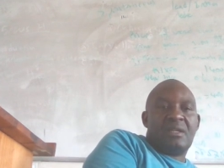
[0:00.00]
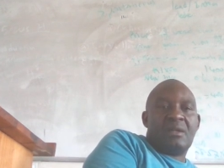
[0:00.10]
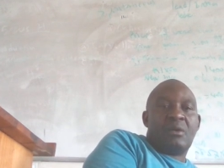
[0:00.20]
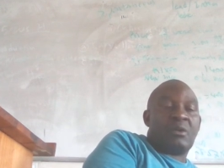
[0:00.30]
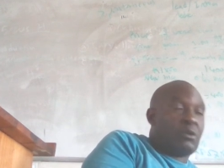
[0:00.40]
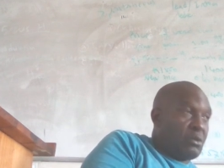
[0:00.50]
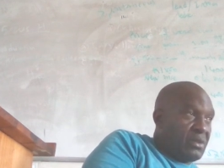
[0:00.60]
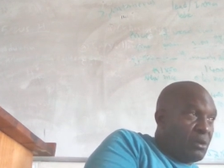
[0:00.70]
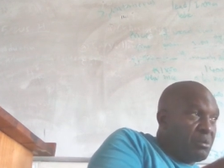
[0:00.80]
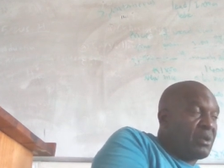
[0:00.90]
or
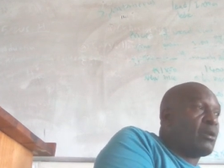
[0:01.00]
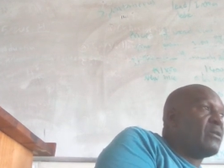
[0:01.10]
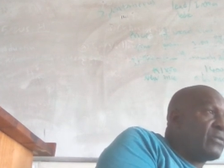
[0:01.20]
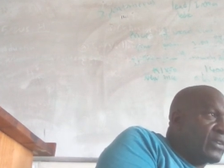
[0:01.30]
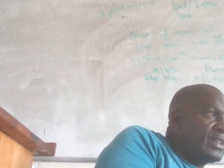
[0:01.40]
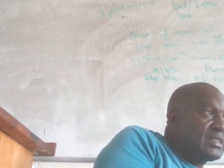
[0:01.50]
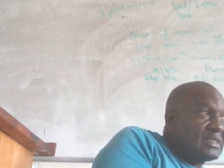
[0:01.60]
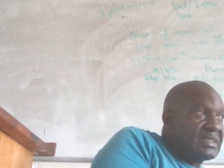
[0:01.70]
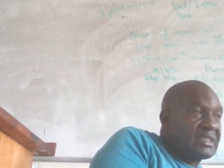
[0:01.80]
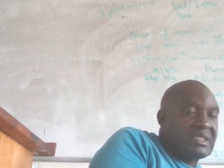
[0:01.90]
there will be a
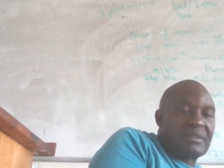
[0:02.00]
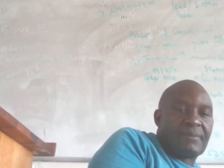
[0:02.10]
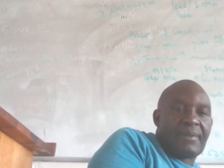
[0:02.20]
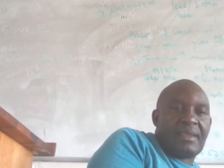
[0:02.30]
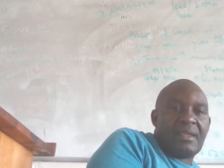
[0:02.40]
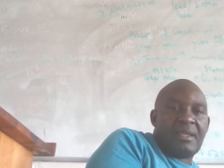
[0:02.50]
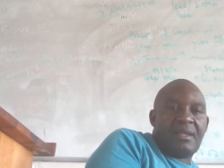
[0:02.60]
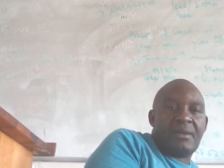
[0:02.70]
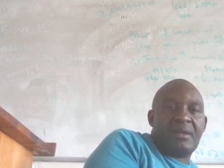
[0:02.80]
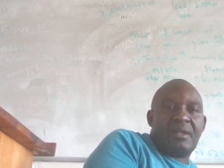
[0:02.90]
conference,
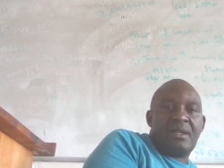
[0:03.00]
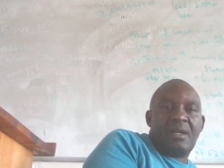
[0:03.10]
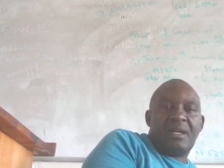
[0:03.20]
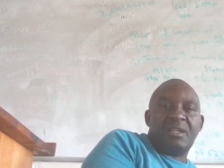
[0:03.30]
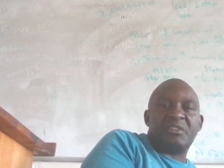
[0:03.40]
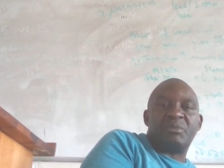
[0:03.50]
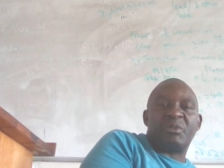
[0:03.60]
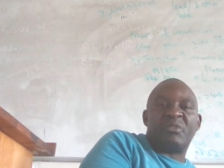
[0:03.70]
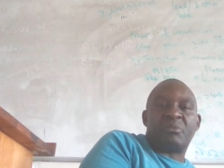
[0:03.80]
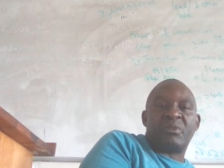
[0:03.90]
uh,
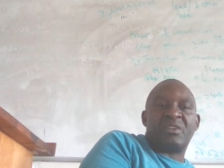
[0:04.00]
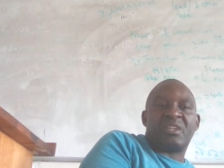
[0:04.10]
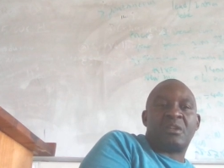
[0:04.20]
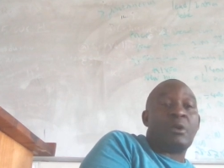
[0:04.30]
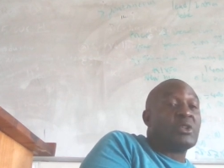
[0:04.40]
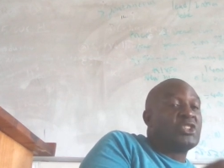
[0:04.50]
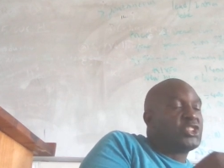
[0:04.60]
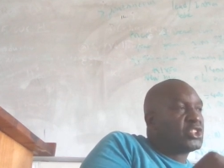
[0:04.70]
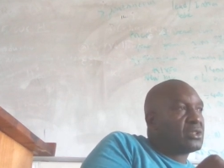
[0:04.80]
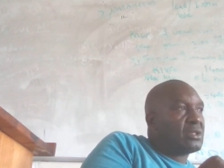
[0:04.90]
announcement of product
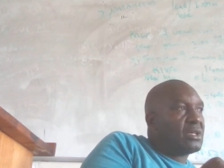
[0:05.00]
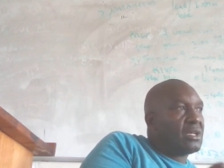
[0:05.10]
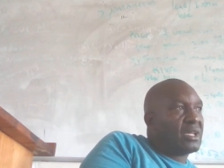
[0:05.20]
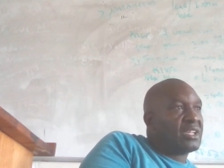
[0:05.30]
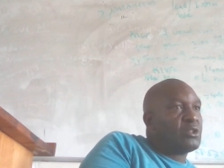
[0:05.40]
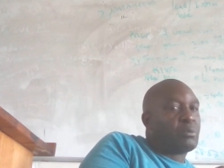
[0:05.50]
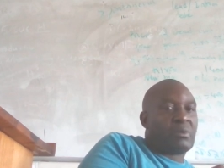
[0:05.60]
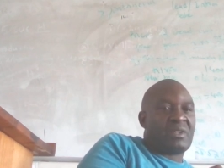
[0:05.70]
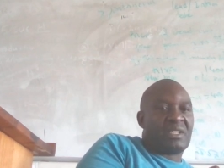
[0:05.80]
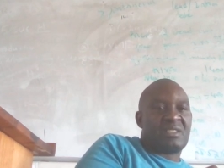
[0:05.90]
launch, like a new
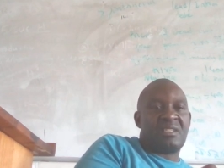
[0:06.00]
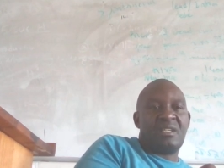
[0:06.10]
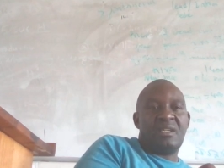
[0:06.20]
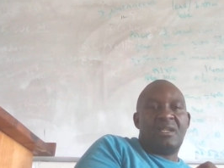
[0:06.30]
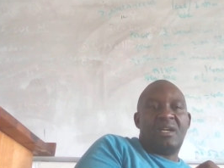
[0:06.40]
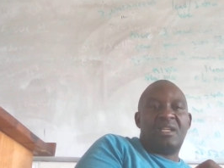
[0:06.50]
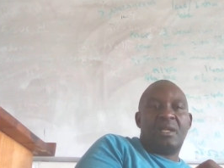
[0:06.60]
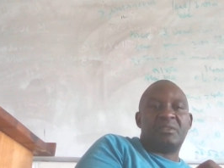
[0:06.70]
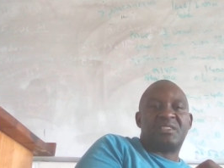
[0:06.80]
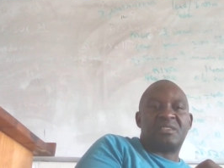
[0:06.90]
product
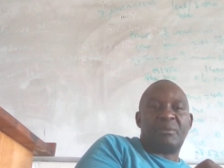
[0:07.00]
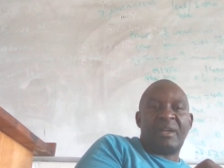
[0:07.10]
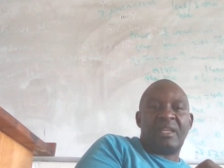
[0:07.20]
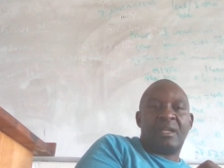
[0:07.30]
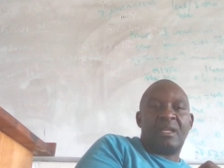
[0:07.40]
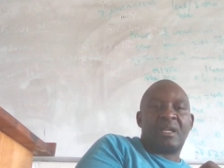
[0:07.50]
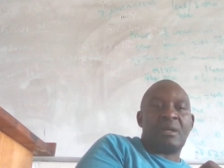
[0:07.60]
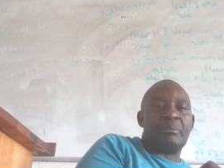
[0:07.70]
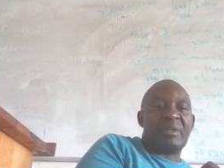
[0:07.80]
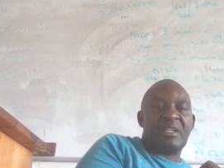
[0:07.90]
announced by a
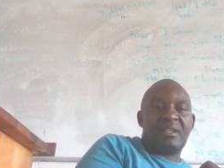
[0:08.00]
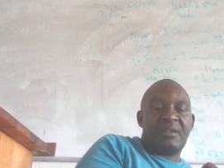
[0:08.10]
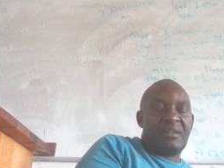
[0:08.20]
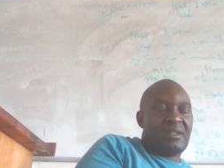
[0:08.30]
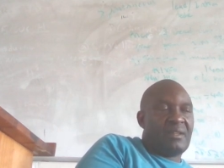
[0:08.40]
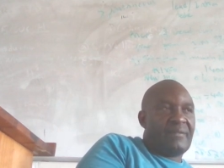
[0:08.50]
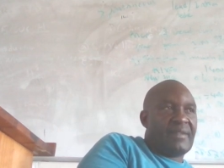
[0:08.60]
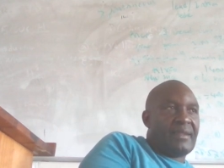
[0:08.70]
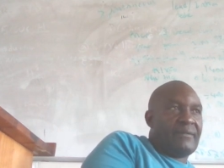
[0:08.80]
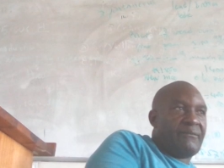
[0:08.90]
company,
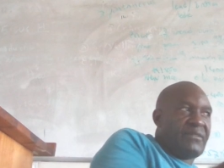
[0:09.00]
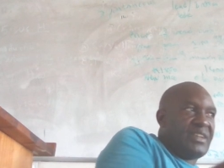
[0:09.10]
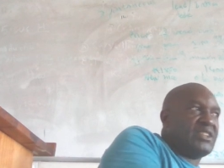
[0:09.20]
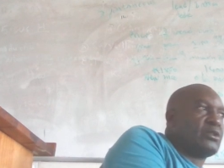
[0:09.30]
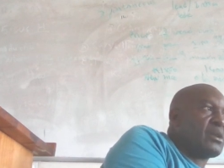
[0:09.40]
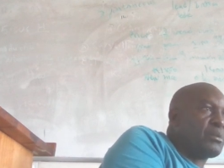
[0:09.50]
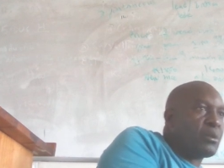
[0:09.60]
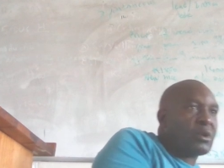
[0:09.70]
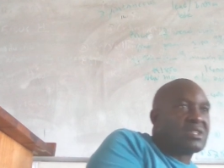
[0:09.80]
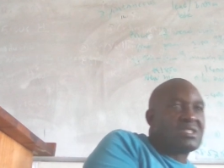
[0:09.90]
financial
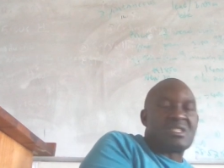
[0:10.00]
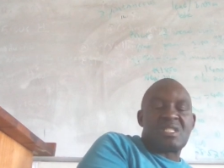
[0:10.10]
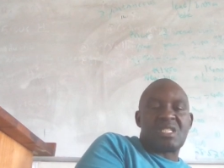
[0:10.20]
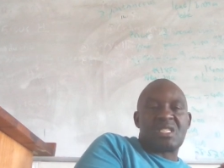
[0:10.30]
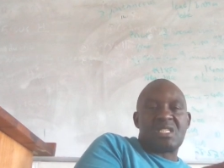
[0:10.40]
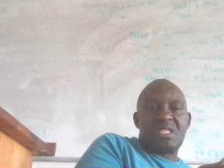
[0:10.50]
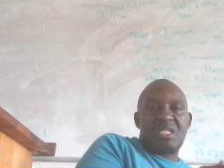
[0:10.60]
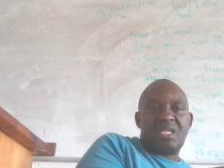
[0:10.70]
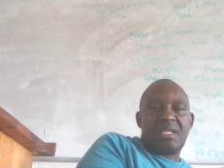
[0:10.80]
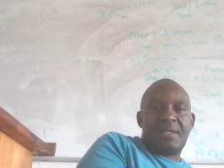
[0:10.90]
reports
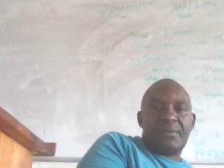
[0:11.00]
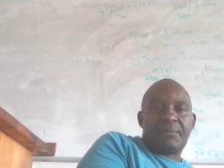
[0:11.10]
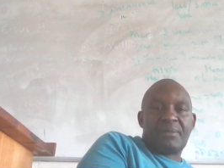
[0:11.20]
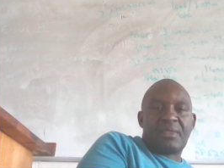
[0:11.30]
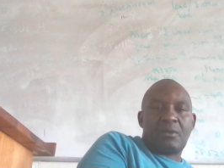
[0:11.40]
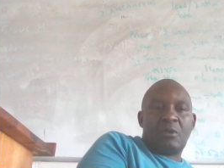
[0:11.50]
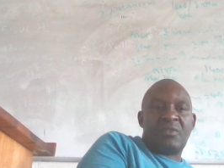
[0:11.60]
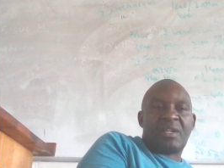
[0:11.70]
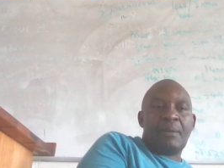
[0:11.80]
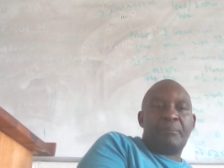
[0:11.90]

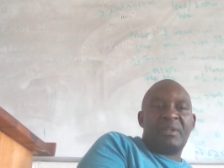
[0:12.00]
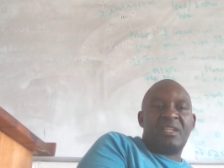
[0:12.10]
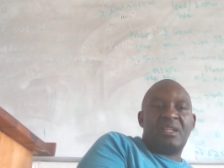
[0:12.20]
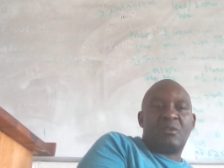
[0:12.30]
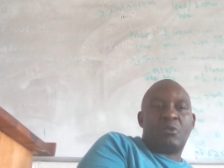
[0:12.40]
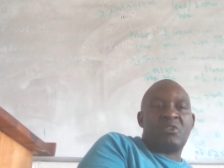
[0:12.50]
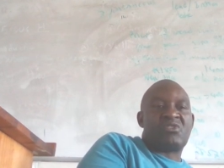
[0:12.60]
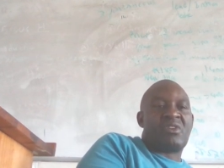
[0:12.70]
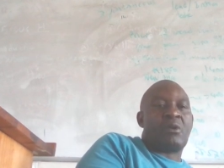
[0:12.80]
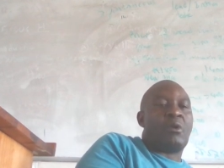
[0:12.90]
of a company,
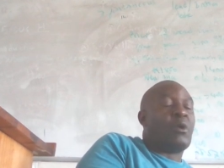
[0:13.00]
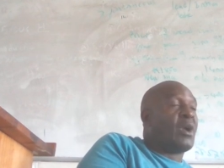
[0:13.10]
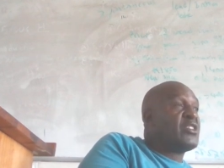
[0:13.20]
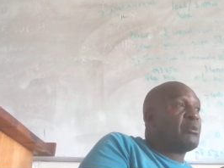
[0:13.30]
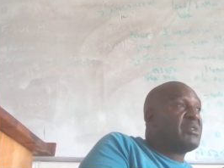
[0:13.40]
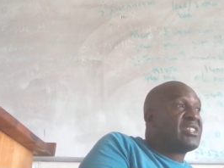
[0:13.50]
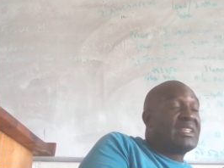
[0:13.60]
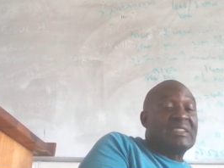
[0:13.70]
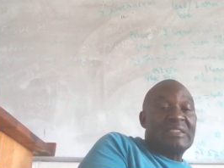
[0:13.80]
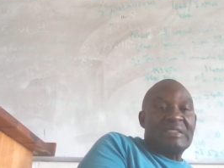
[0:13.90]
quarter or annual
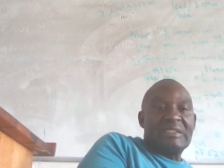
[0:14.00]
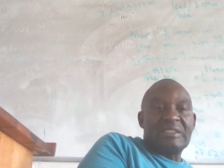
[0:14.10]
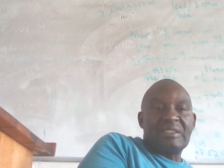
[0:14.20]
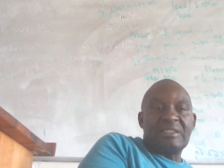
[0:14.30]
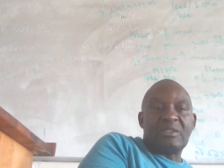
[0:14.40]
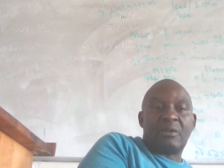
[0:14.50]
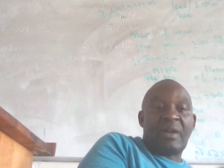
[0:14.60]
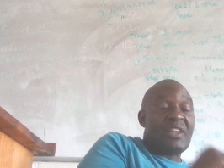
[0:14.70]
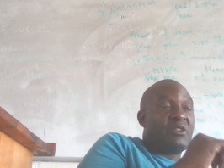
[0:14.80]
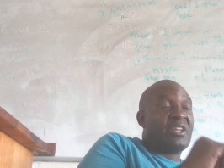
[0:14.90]
meetings,
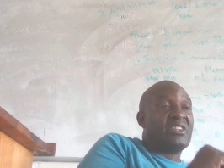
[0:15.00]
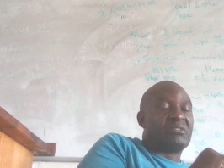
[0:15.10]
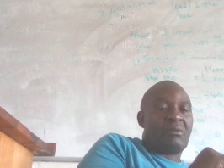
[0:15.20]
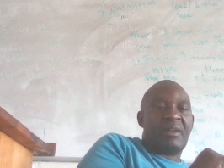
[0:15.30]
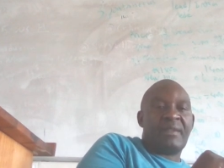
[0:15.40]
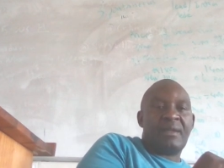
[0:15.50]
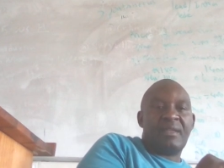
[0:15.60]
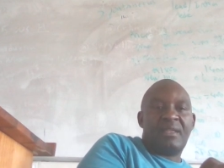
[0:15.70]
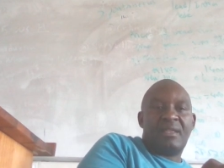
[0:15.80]
or annual earnings rather,